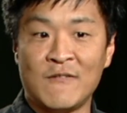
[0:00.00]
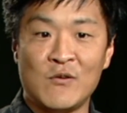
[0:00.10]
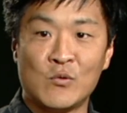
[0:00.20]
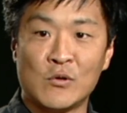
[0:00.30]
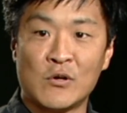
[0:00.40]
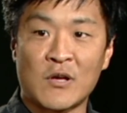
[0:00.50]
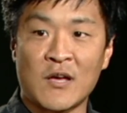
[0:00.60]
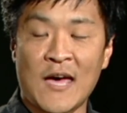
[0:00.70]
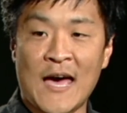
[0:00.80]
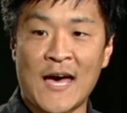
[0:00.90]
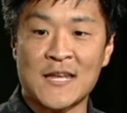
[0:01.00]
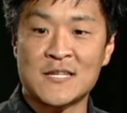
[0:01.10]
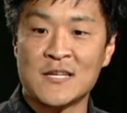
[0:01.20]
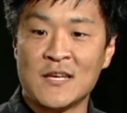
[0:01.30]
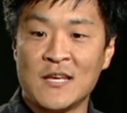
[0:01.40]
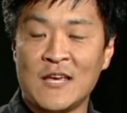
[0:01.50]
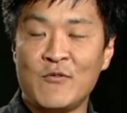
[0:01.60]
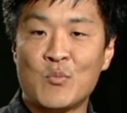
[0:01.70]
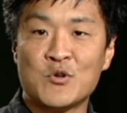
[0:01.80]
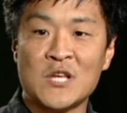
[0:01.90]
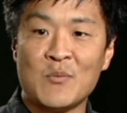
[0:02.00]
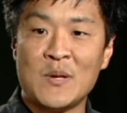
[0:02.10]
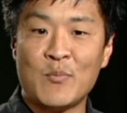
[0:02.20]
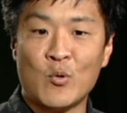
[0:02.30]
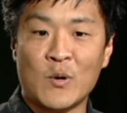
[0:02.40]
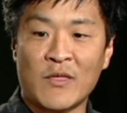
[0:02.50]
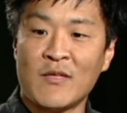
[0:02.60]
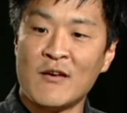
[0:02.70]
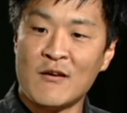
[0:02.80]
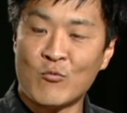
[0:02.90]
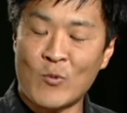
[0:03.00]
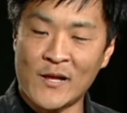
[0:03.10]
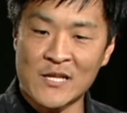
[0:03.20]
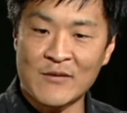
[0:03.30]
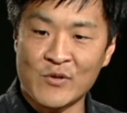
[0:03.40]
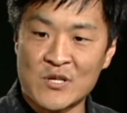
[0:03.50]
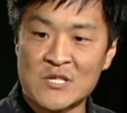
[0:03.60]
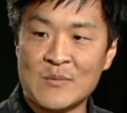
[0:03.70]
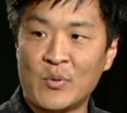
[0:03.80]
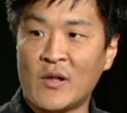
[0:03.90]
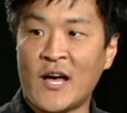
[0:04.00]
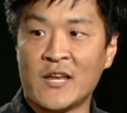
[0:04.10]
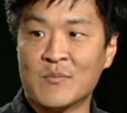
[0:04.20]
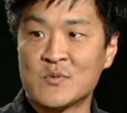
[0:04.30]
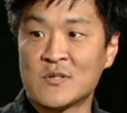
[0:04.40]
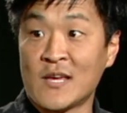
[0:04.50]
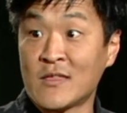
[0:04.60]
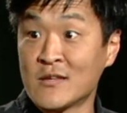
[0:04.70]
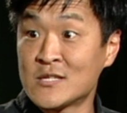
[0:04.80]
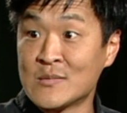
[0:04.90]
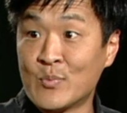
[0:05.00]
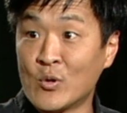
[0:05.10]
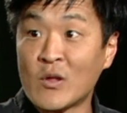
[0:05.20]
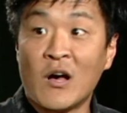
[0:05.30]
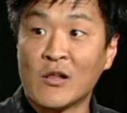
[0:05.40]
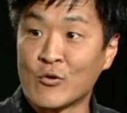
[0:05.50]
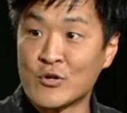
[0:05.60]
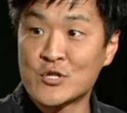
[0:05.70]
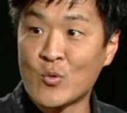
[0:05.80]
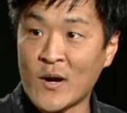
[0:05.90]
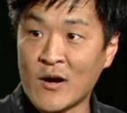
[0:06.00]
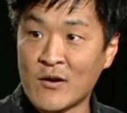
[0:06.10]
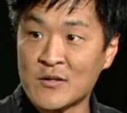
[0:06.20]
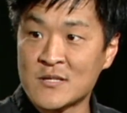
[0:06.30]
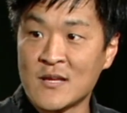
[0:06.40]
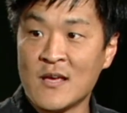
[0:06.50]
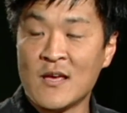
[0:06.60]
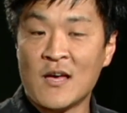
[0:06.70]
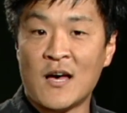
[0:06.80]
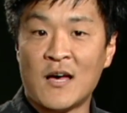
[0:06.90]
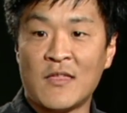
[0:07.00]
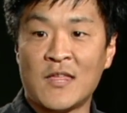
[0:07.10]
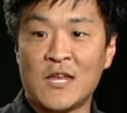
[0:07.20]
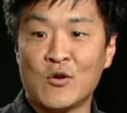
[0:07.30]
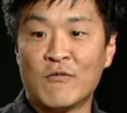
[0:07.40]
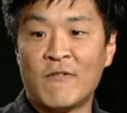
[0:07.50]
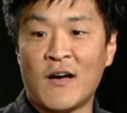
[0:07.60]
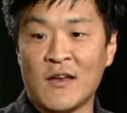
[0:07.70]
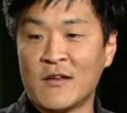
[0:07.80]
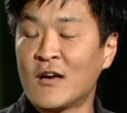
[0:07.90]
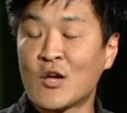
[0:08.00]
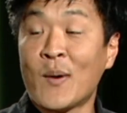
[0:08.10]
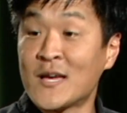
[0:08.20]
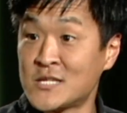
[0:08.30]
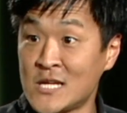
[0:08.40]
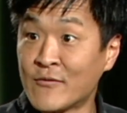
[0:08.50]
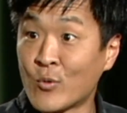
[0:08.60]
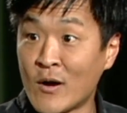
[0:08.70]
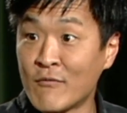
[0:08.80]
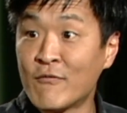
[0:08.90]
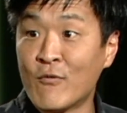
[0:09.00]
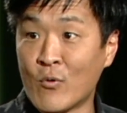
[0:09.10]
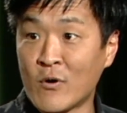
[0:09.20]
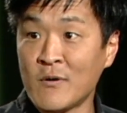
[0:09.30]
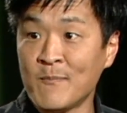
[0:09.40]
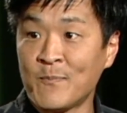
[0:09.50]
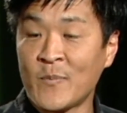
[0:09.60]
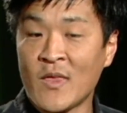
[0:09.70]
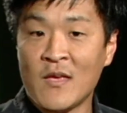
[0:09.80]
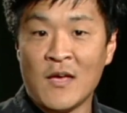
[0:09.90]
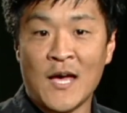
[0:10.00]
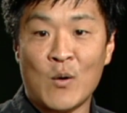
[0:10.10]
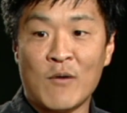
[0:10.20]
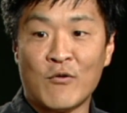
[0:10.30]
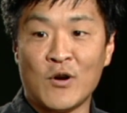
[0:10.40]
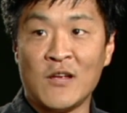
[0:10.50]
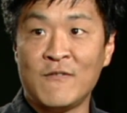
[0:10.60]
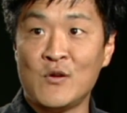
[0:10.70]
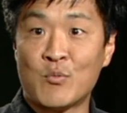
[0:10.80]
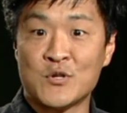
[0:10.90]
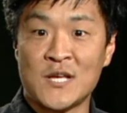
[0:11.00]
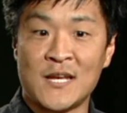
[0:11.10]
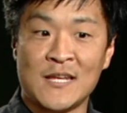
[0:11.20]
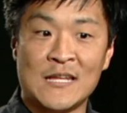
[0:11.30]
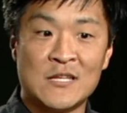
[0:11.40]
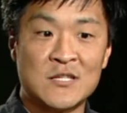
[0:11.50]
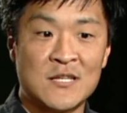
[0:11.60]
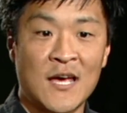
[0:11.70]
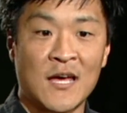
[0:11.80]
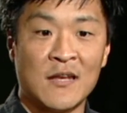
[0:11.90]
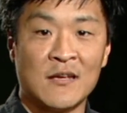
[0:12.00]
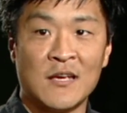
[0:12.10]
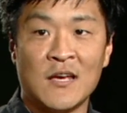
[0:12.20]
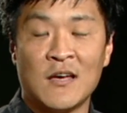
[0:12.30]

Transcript: if you present people with relatively simple items, like the simple colored squares, then you'll find a capacity of around 4. However, if you present instead